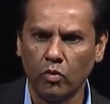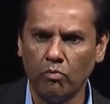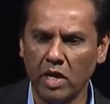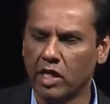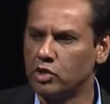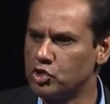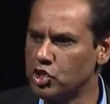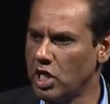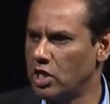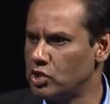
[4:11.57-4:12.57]
make a
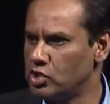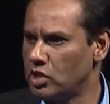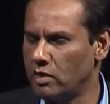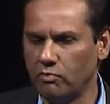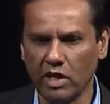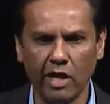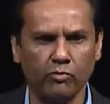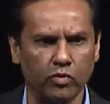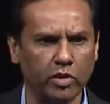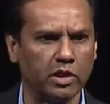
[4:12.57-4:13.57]
change, and we have
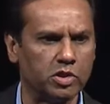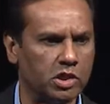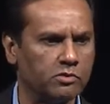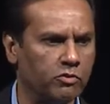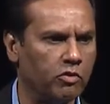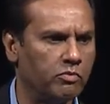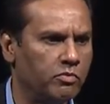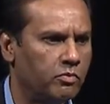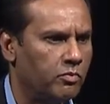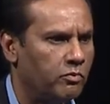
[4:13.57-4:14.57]
to really transform
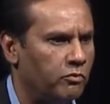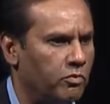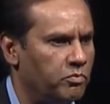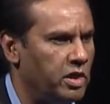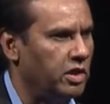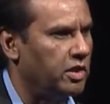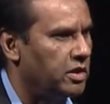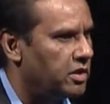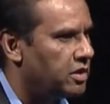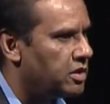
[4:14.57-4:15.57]
from being a
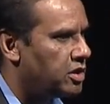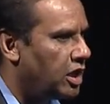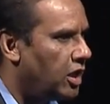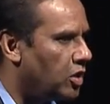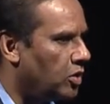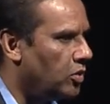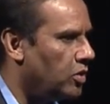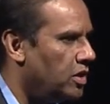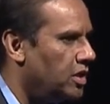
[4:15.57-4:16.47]
telco